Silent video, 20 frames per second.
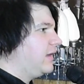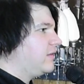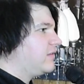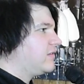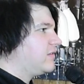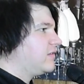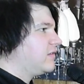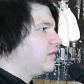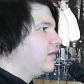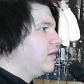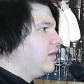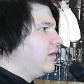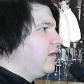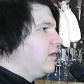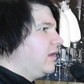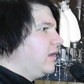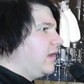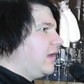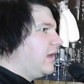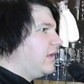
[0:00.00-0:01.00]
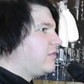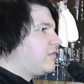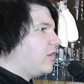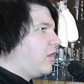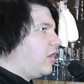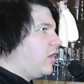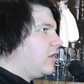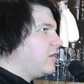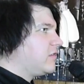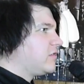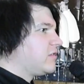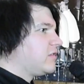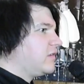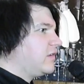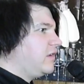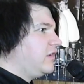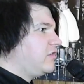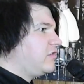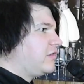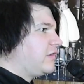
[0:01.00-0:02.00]
It's
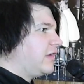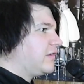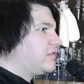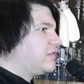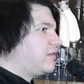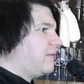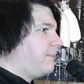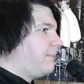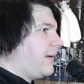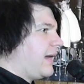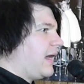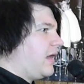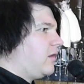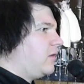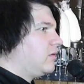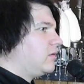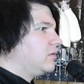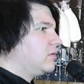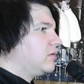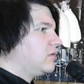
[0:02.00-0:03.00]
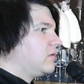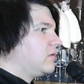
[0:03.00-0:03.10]
honestly just about